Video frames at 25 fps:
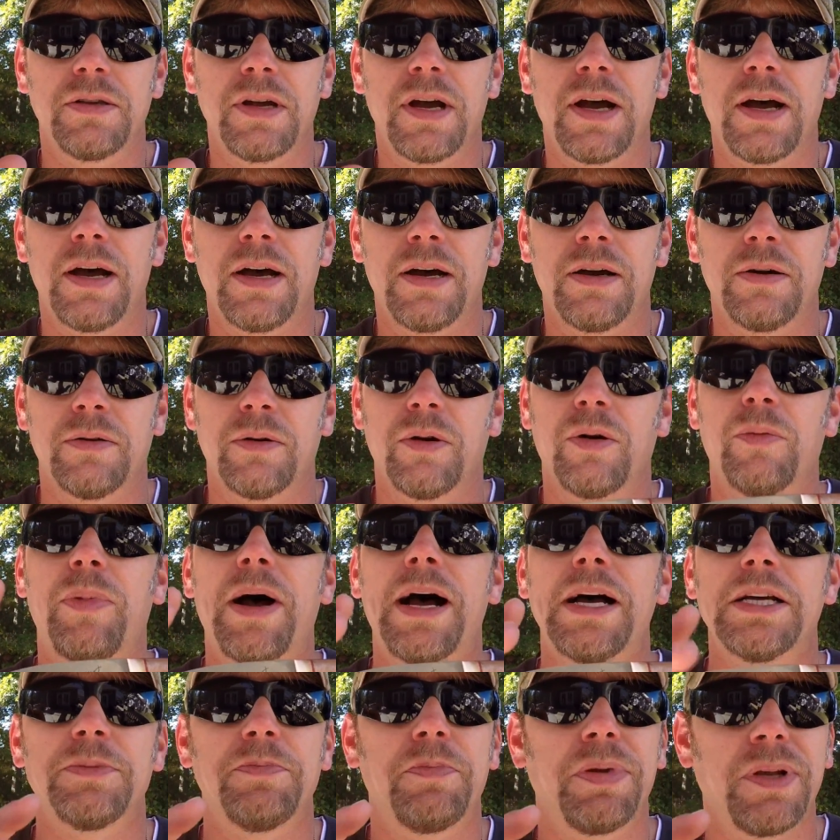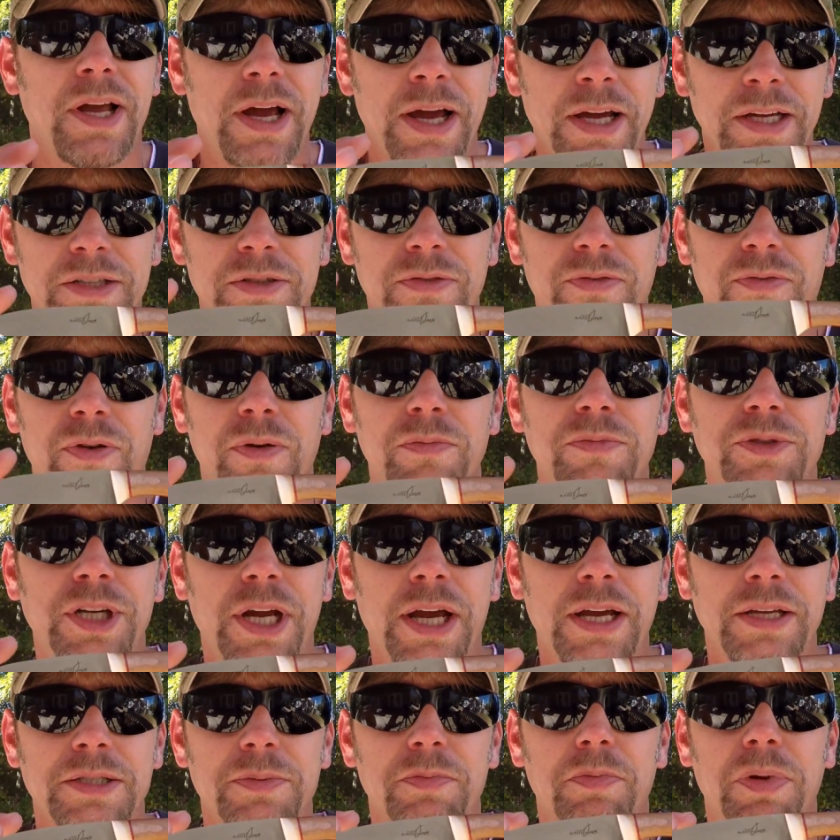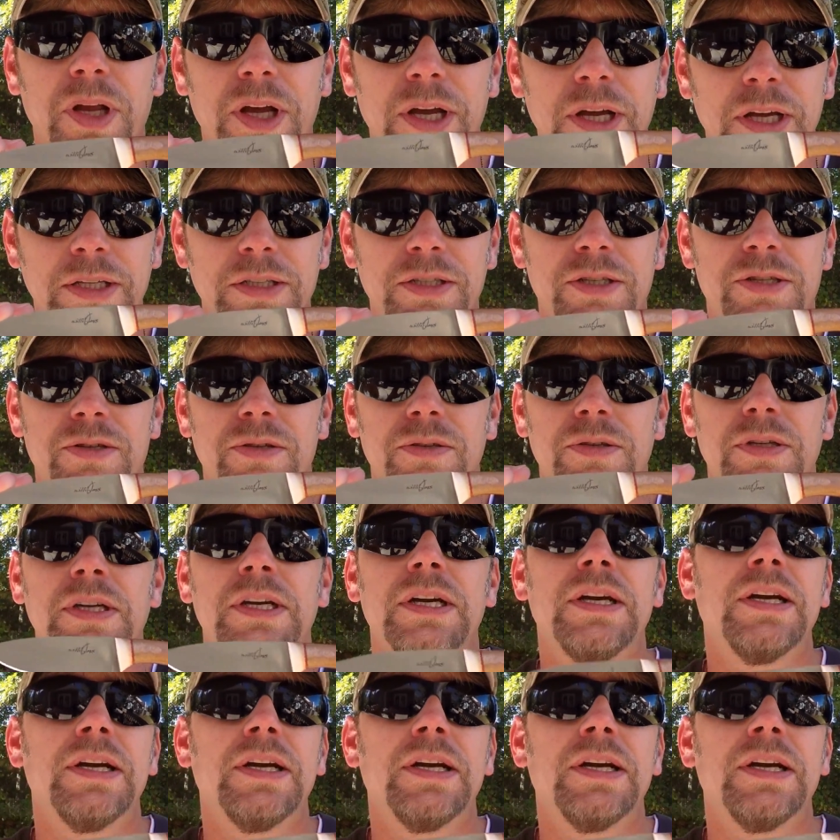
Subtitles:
or buys blanks from Jantz blades.